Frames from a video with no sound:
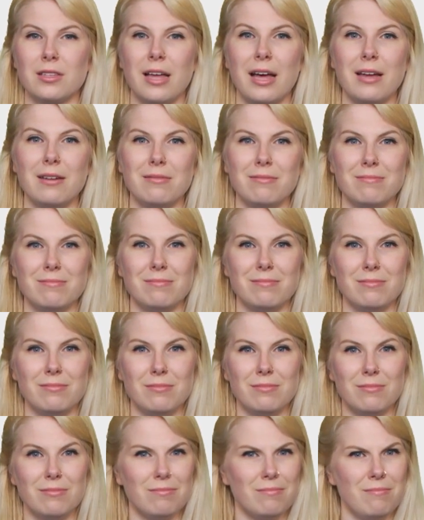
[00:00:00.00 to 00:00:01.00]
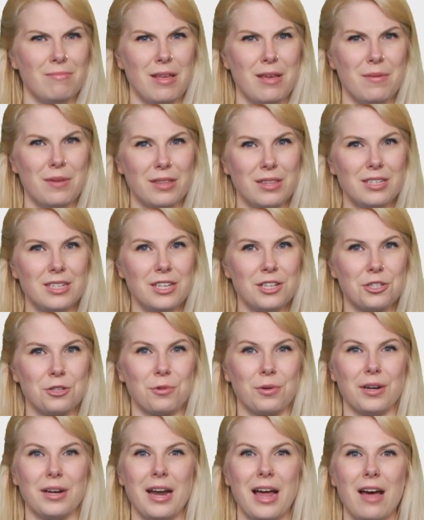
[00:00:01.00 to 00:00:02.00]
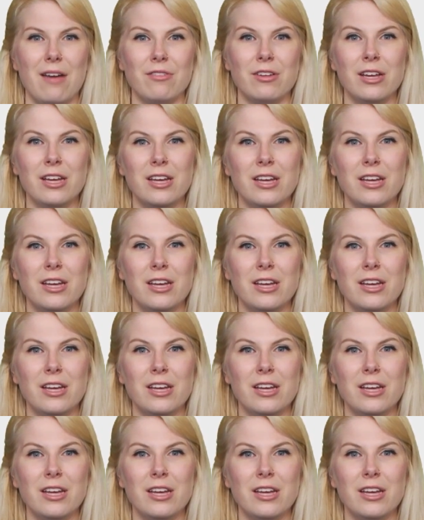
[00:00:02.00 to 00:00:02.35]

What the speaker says: that maybe the teacher wouldn't have.